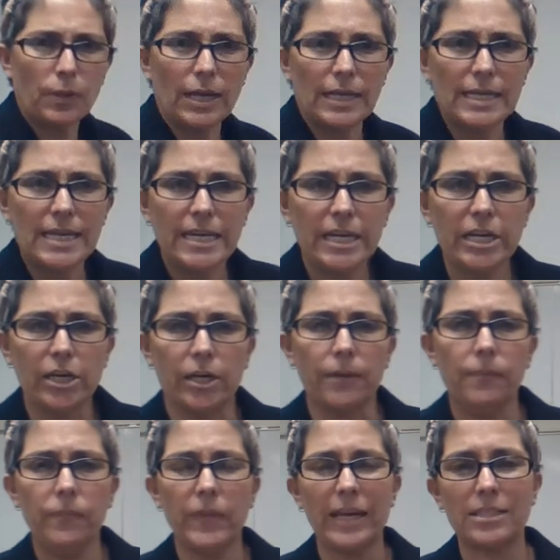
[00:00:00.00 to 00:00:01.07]
brain
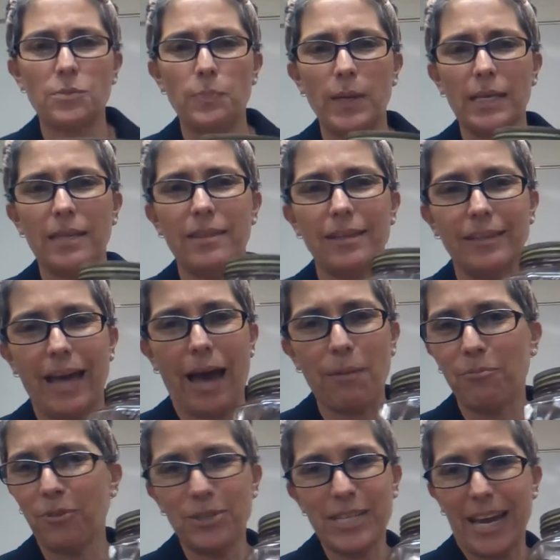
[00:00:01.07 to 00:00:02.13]
here that's been in the
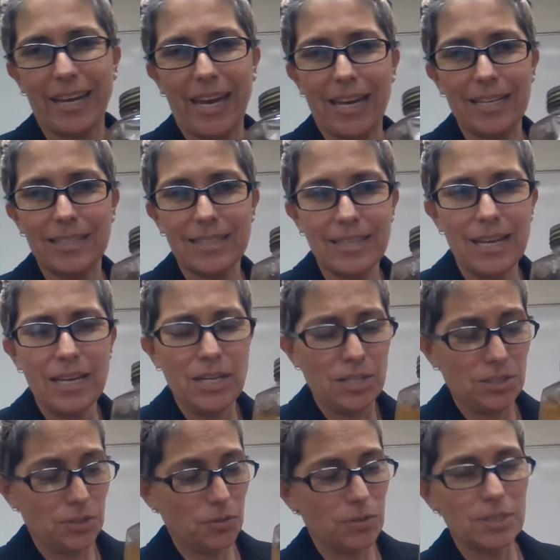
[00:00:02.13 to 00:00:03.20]
lab for decades.
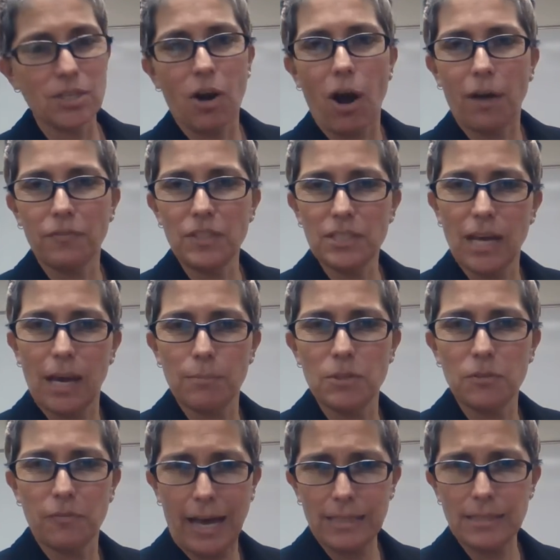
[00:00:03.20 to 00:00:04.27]
Students are
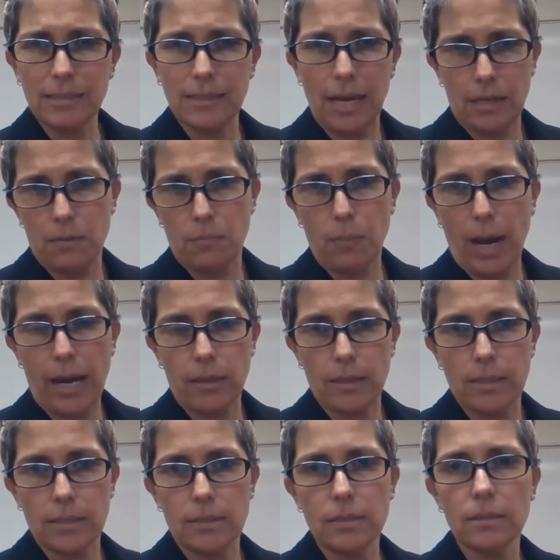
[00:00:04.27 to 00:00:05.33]
oftentimes fascinated by
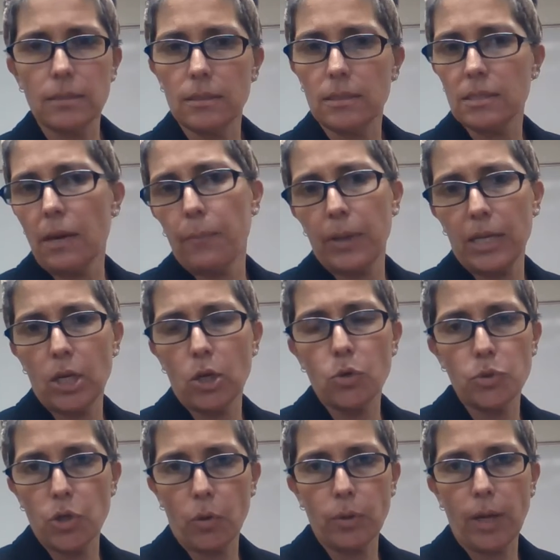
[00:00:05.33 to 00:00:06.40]
this. This is somebody
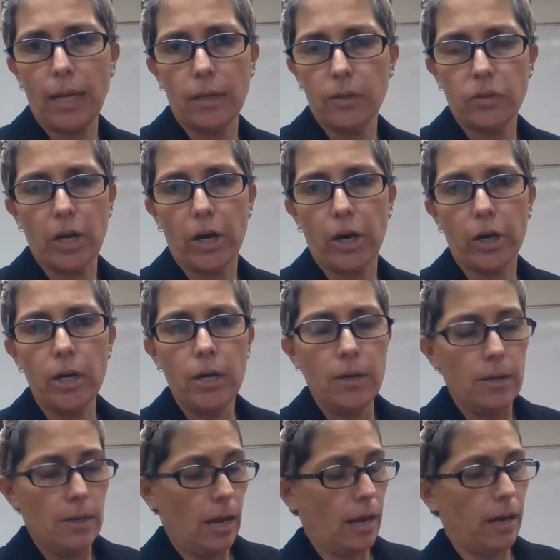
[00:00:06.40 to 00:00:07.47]
who donated their
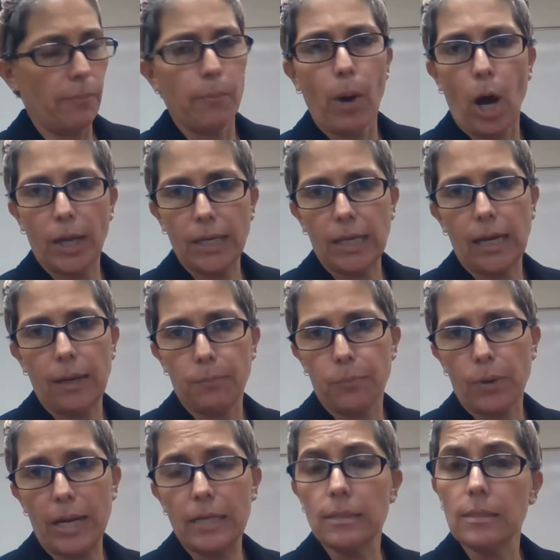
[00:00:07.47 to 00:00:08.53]
body and
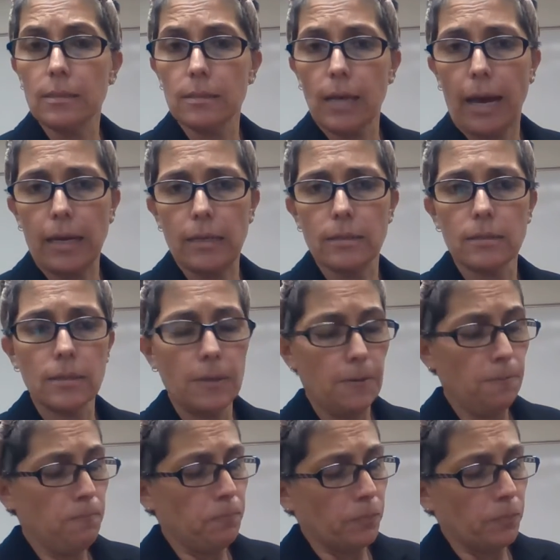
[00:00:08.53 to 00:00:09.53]
brain to science.